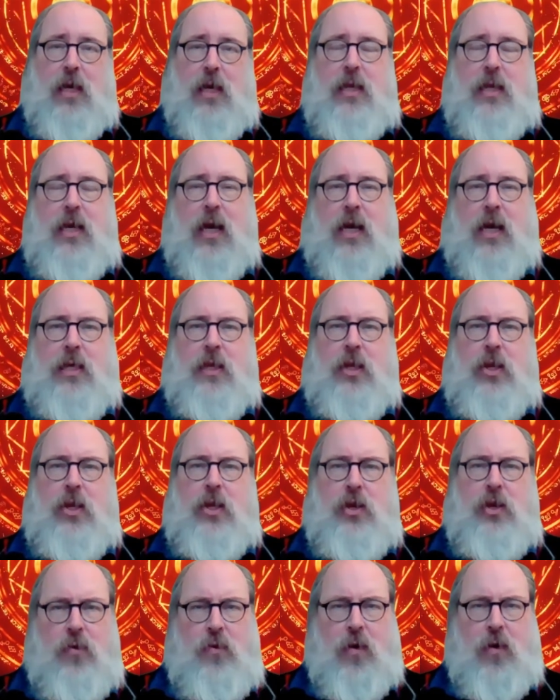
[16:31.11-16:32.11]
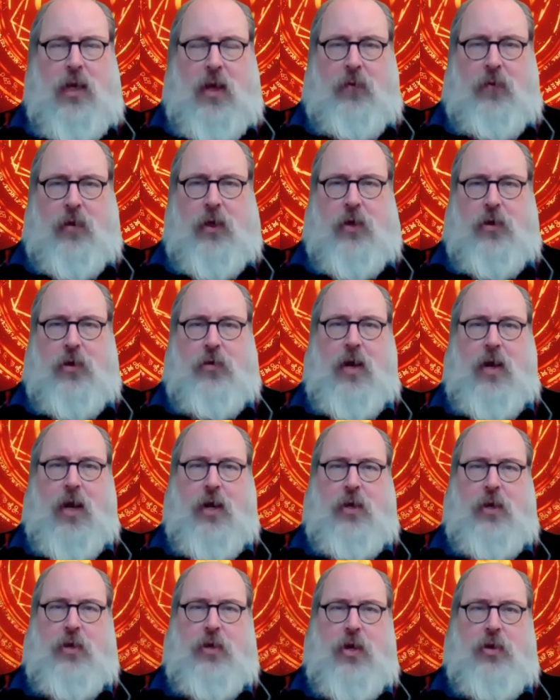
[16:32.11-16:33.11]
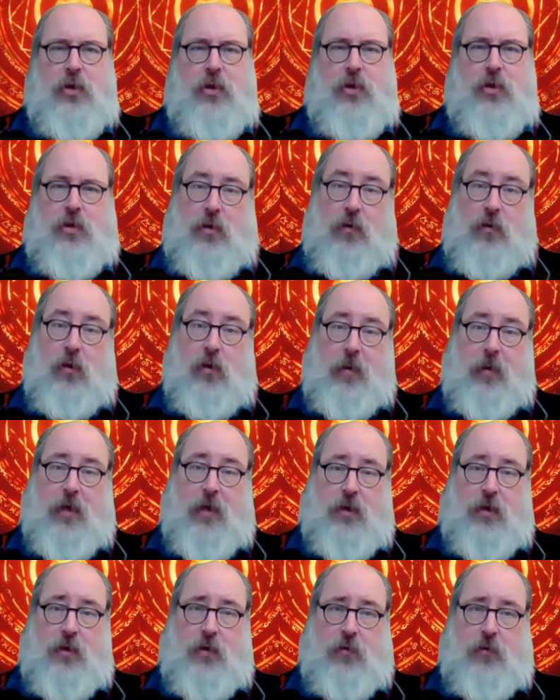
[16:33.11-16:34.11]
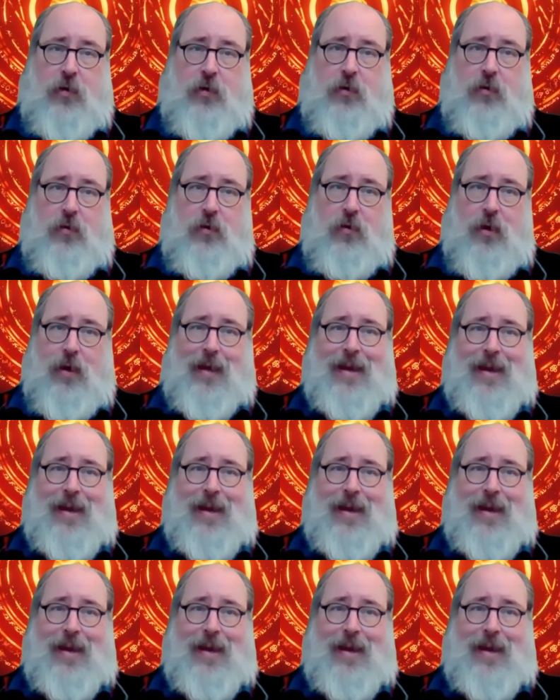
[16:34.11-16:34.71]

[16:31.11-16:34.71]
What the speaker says: The idea that you are leveling a true accusation solely because it is true,